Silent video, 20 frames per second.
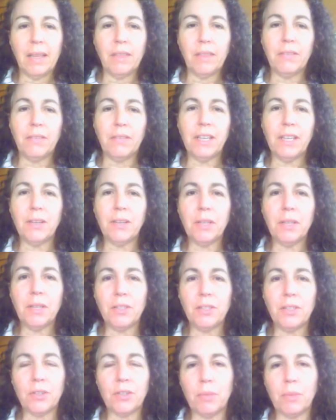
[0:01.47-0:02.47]
The video
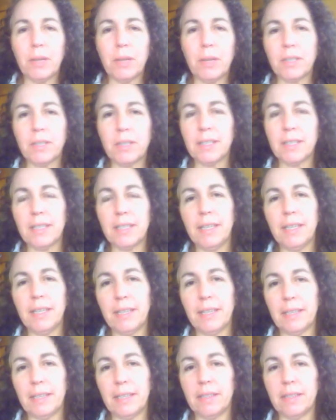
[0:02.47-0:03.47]
that you're about to
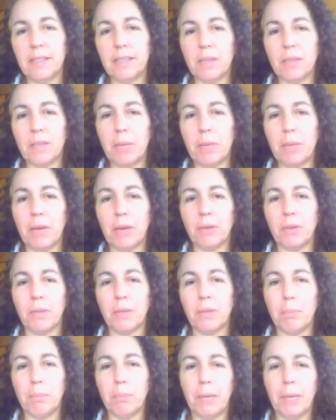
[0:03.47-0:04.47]
see is about
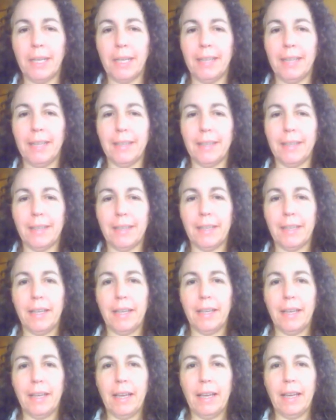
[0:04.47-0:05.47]
money,
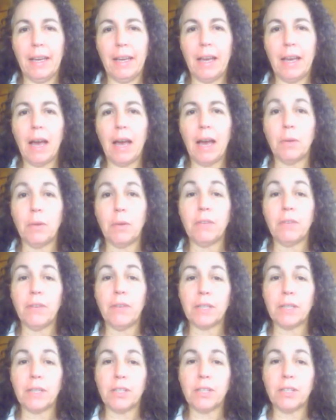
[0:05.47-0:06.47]
how it
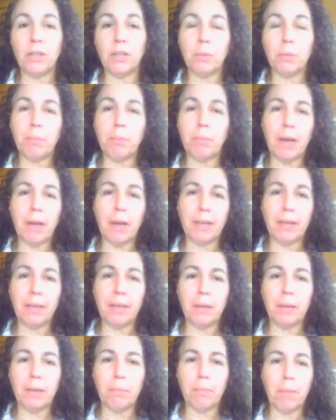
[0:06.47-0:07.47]
affects the human
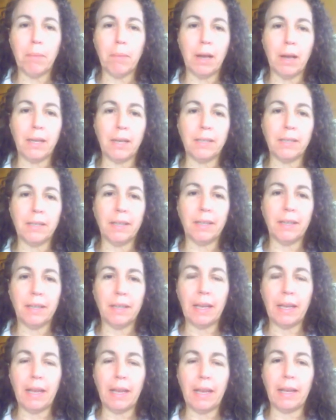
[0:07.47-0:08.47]
body, mind,
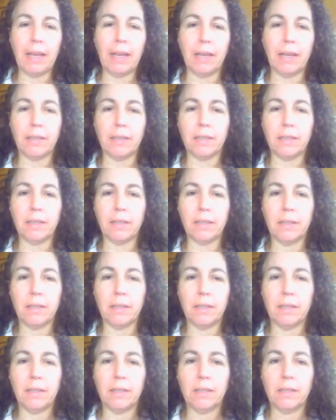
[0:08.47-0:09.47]
and
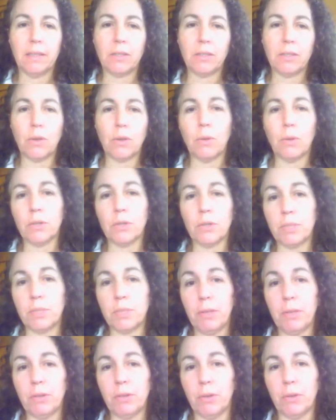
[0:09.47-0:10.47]
soul or
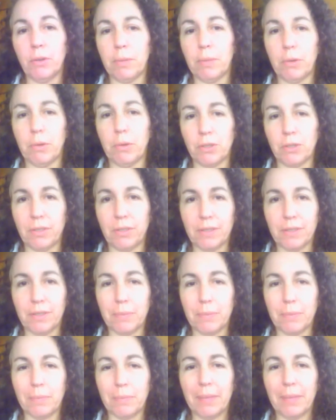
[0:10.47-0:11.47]
spirit or
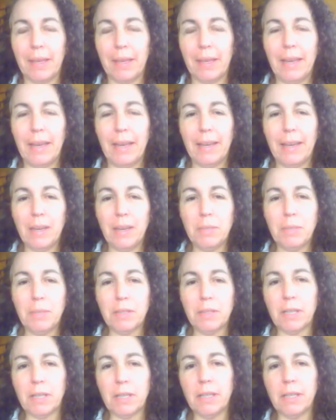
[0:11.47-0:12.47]
emotions. And I've been
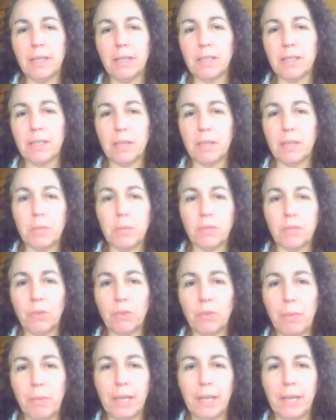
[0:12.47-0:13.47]
studying the subject
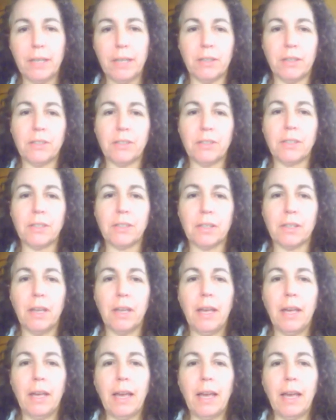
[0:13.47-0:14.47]
for many years,
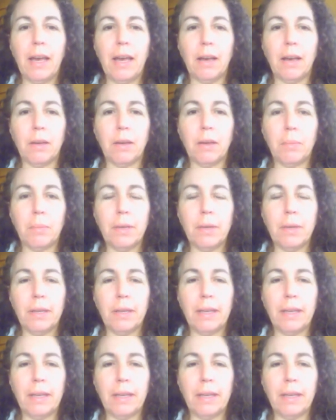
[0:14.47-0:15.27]
and